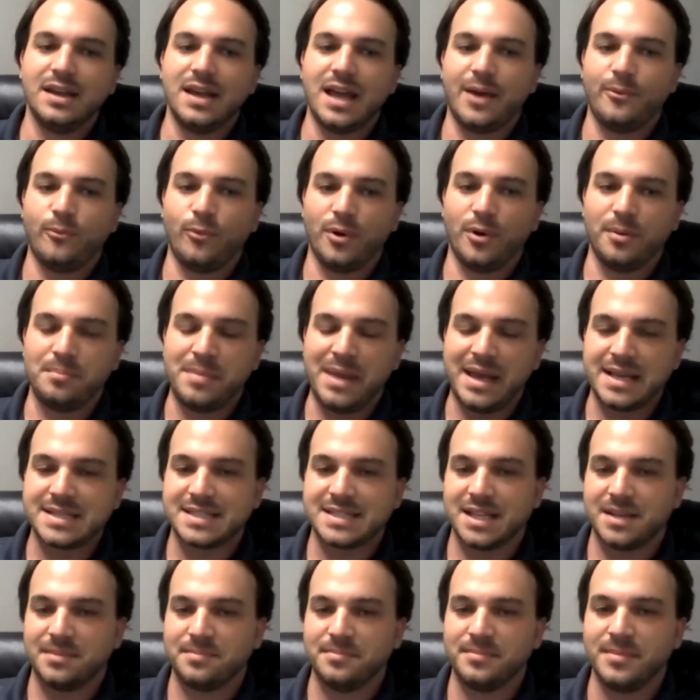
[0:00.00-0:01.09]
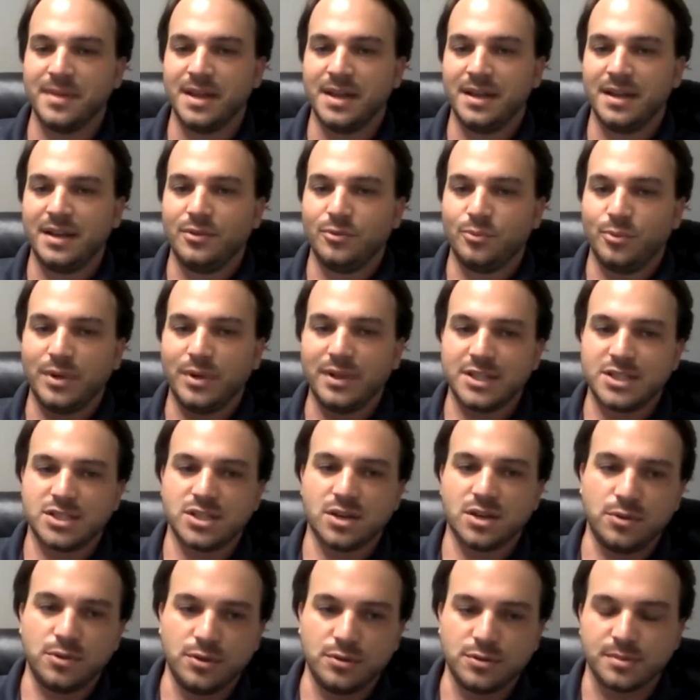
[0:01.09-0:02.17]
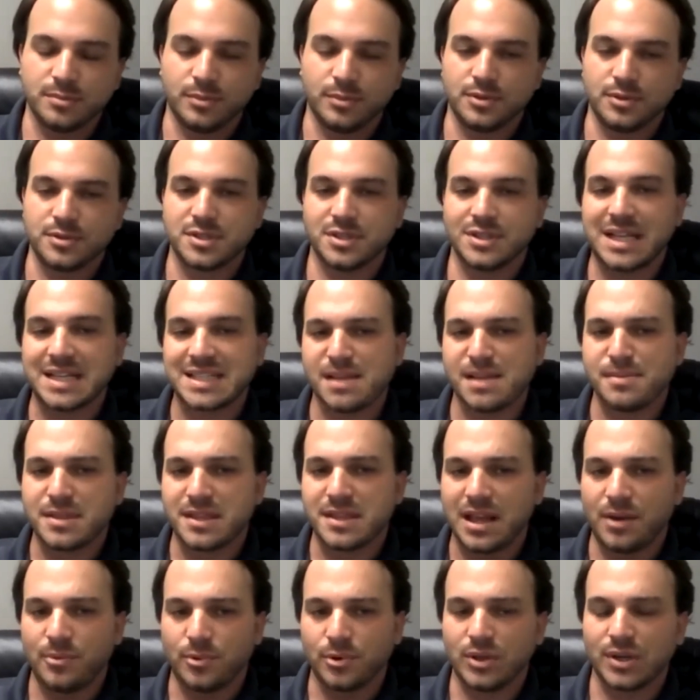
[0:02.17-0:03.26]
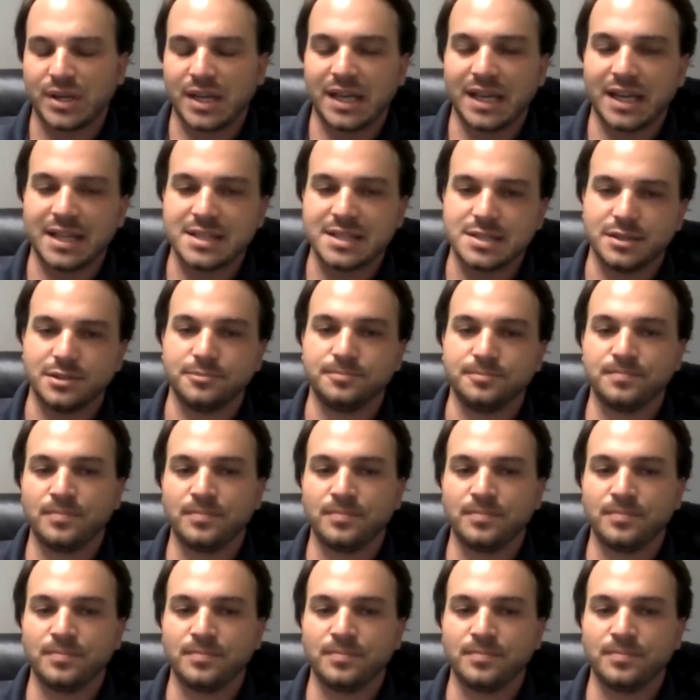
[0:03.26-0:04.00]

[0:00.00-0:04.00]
and what makes them really so usable. So that's something that we're looking into.